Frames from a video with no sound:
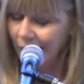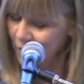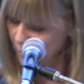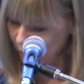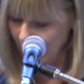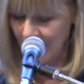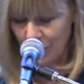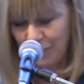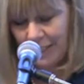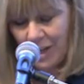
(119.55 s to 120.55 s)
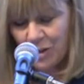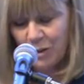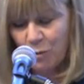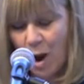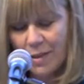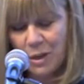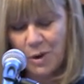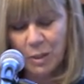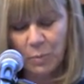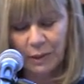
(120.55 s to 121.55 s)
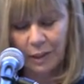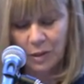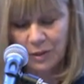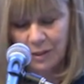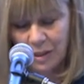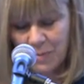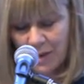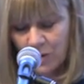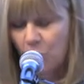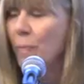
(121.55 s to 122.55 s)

intimate explanation of why the U.S. political system has so